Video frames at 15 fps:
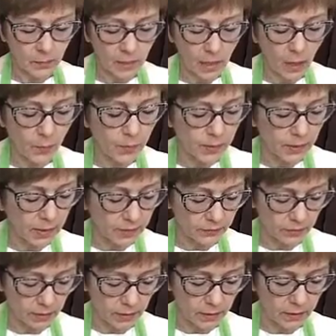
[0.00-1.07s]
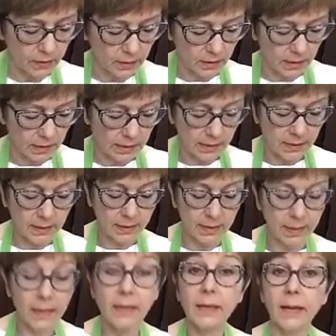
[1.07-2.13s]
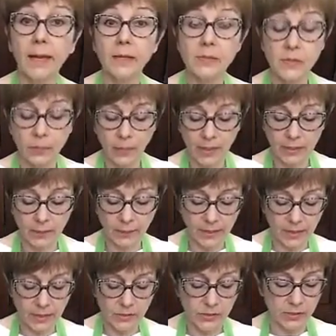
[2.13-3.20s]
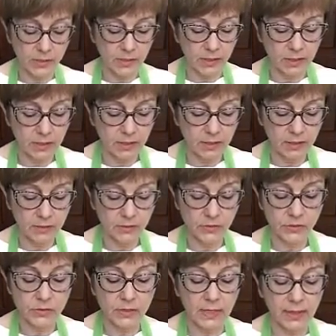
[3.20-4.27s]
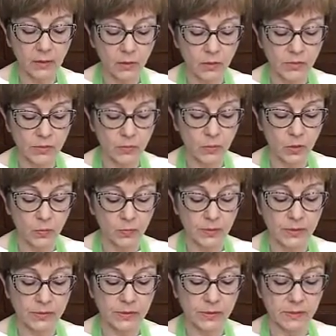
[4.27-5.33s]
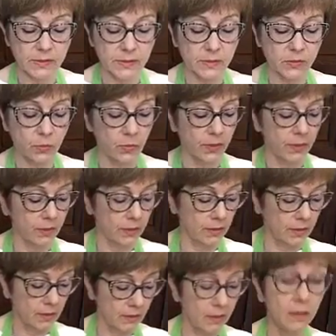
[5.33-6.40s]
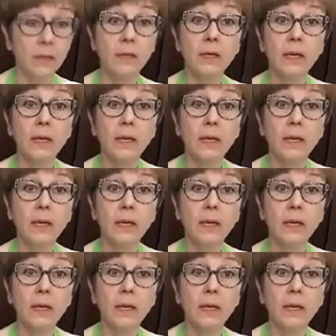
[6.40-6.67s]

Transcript: up in Ephrata, and as you might imagine, just like all small businesses, we're